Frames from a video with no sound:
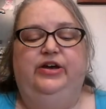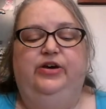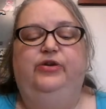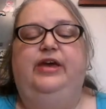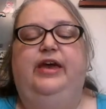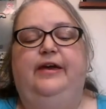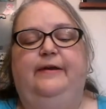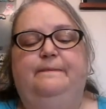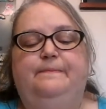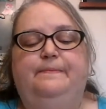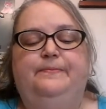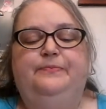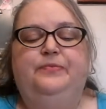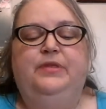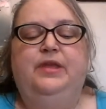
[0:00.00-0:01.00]
"Okay."
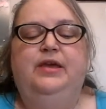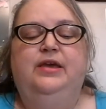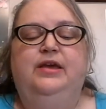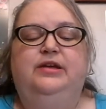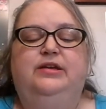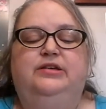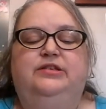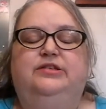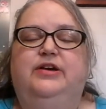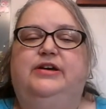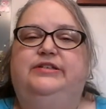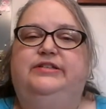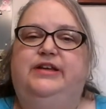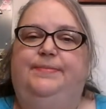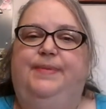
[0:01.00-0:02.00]
So I
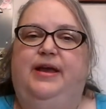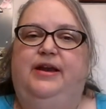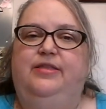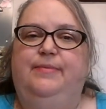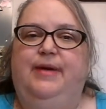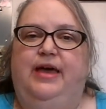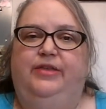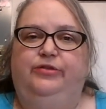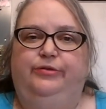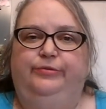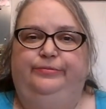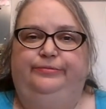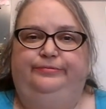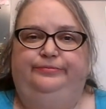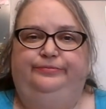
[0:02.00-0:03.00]
step out of the bathroom.